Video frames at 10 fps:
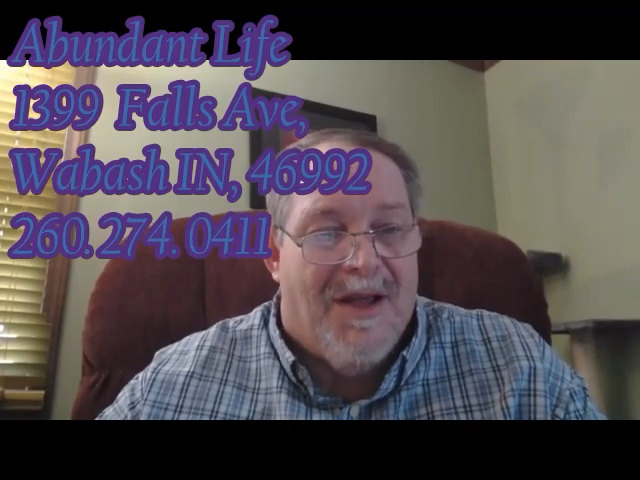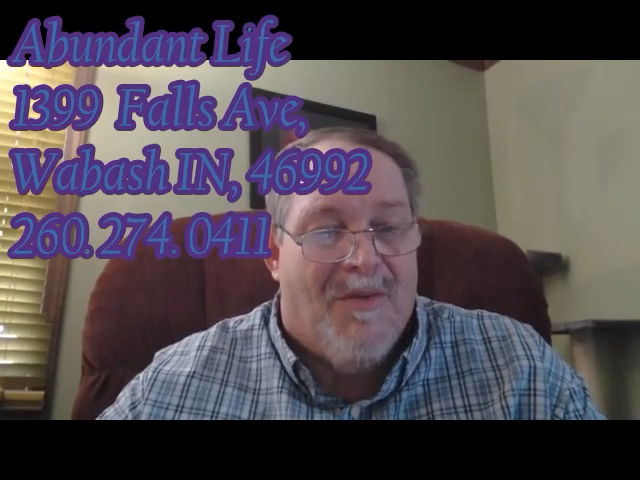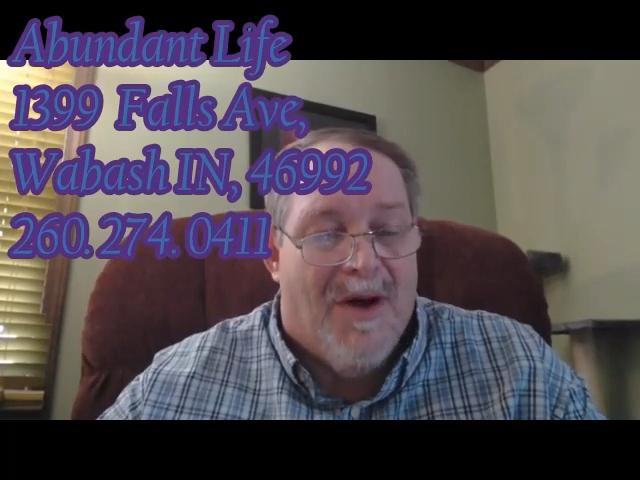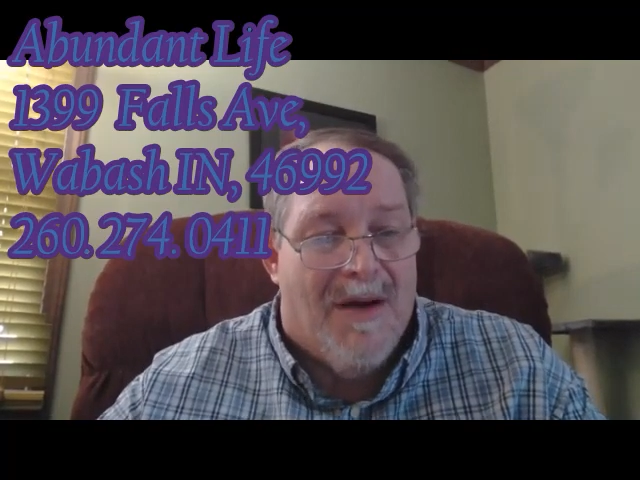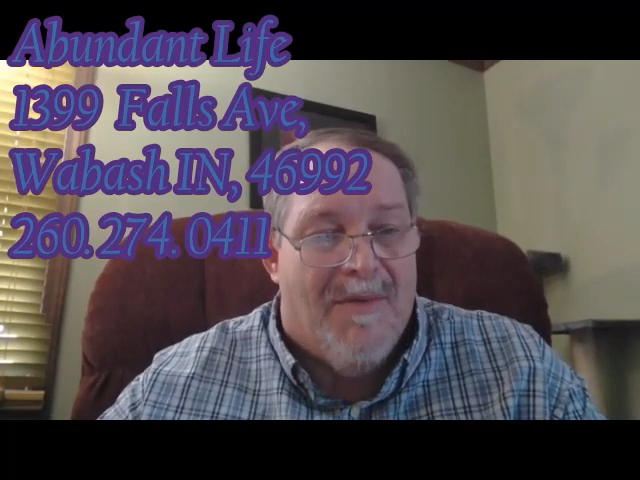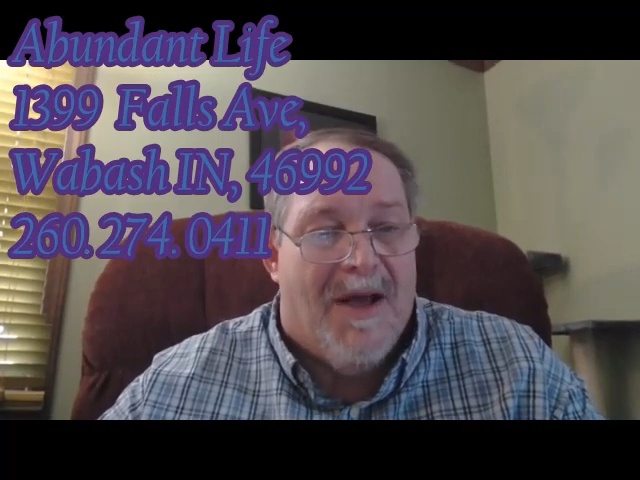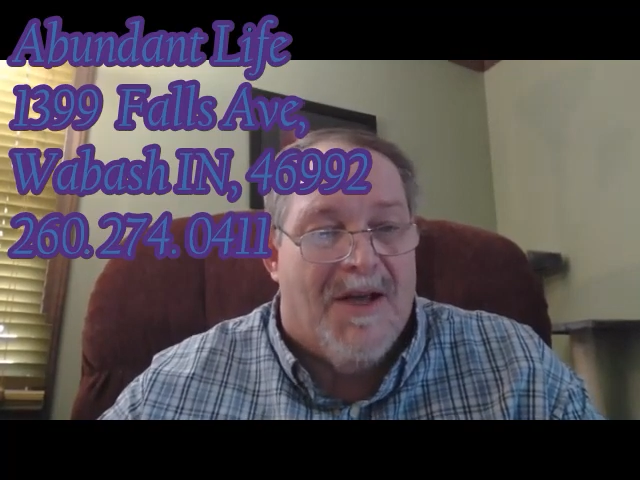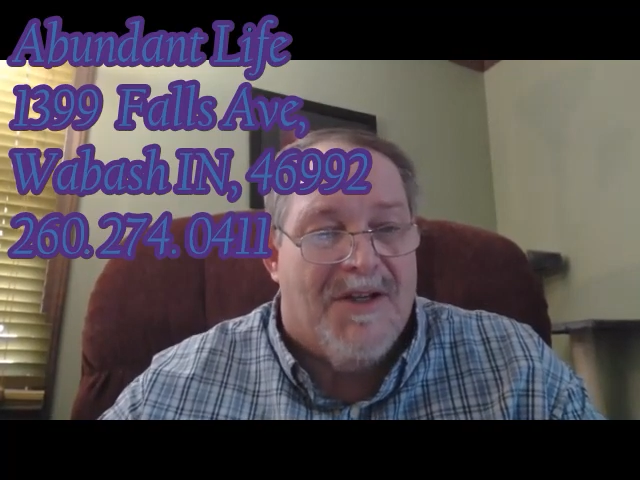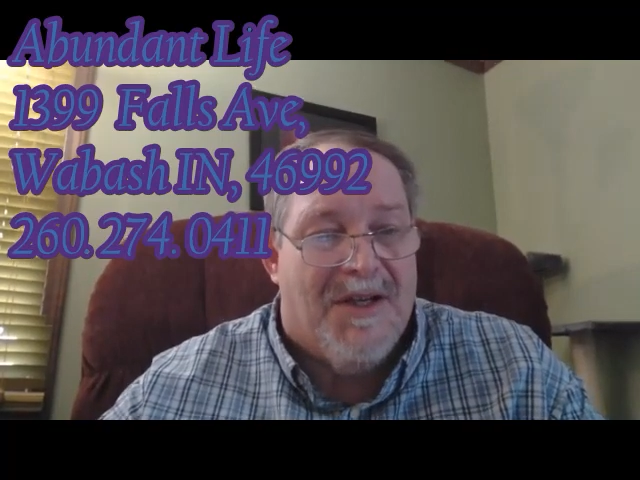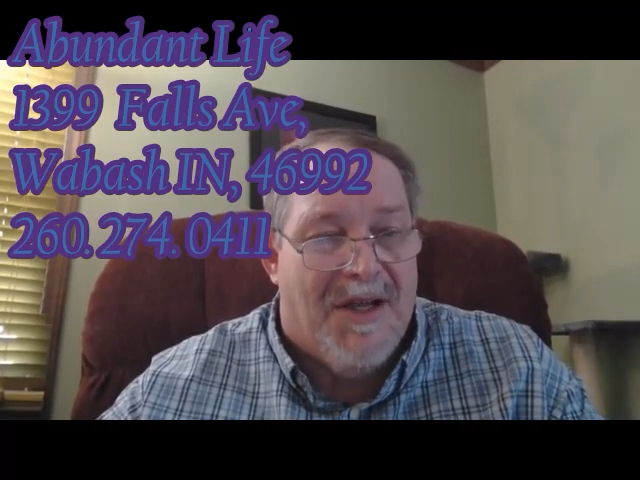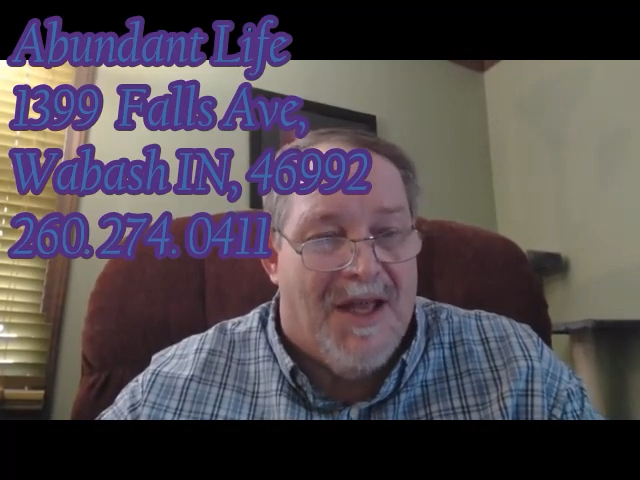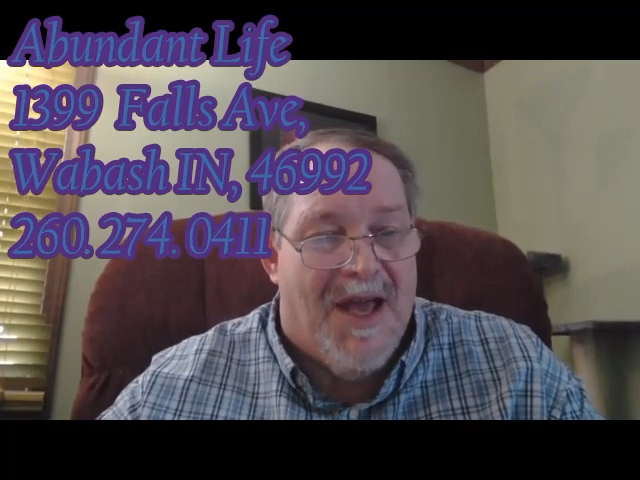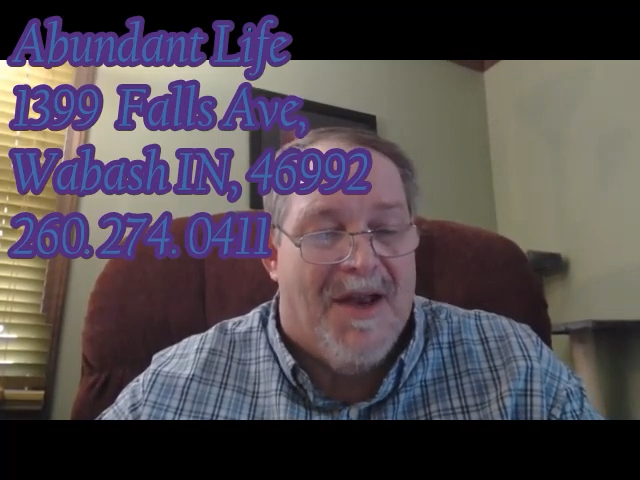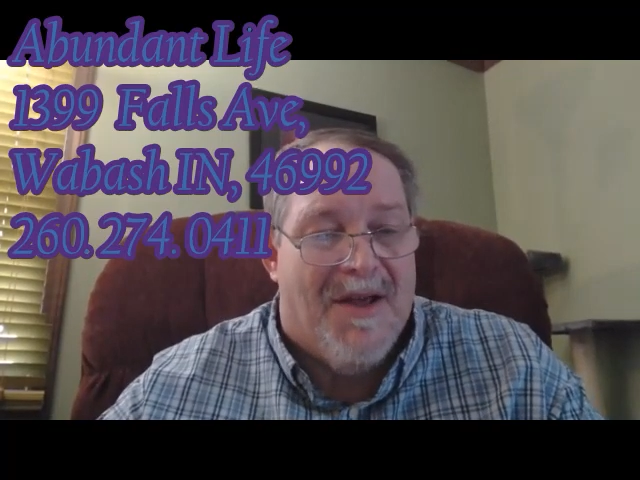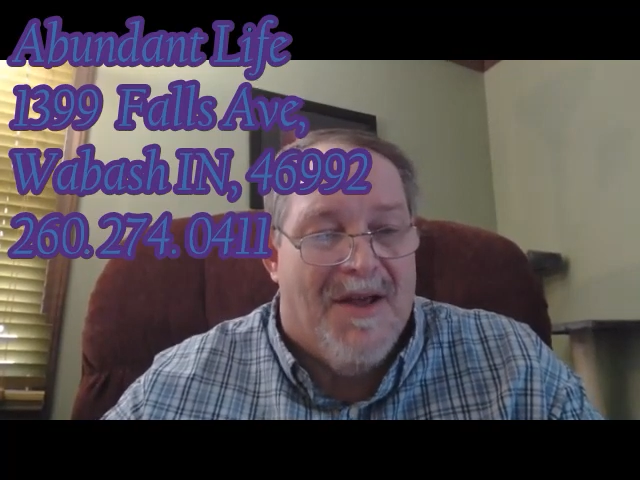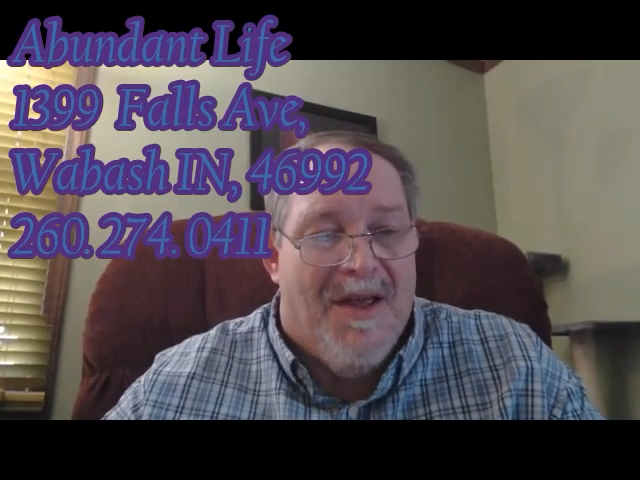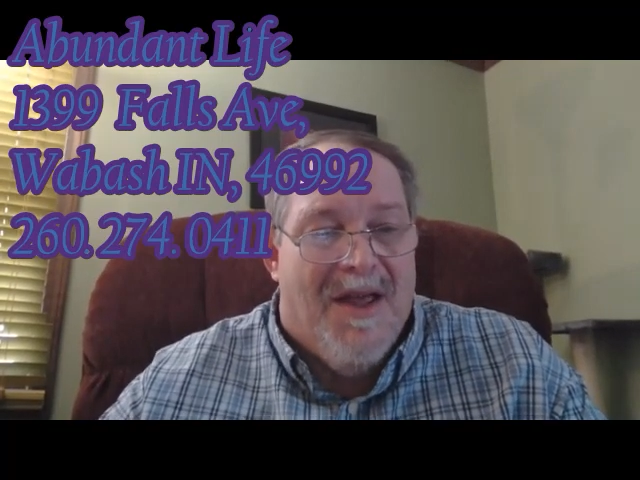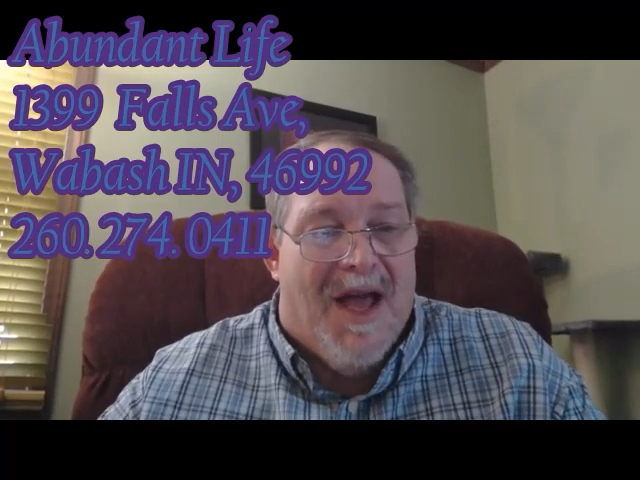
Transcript: in Wabash, Indiana,